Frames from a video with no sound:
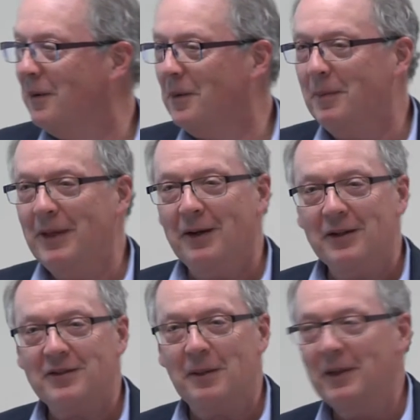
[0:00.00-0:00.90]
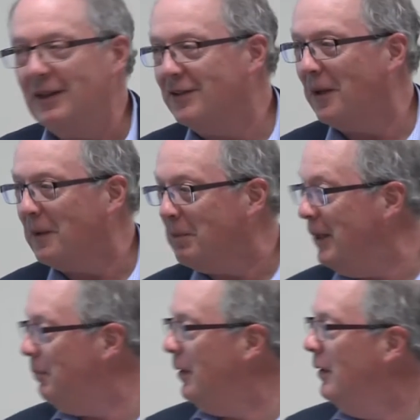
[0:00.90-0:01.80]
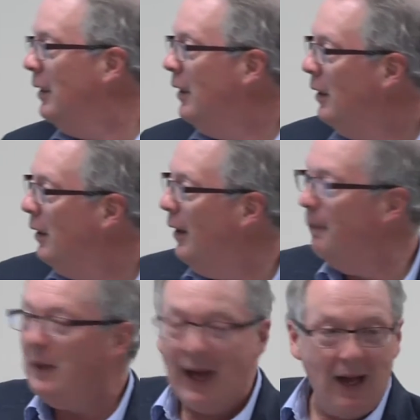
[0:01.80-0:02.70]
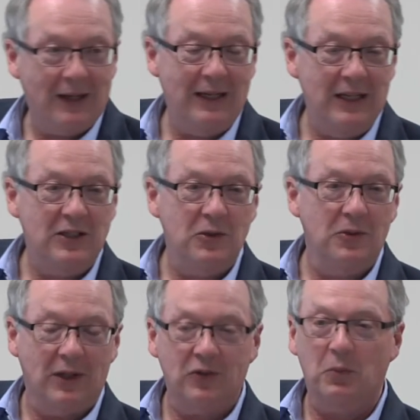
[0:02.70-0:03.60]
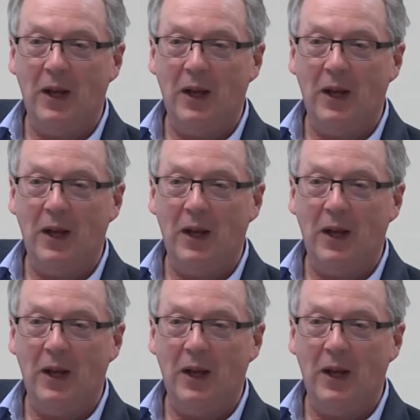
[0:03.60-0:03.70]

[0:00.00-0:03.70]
Rubio and some of these other people, how can he do this?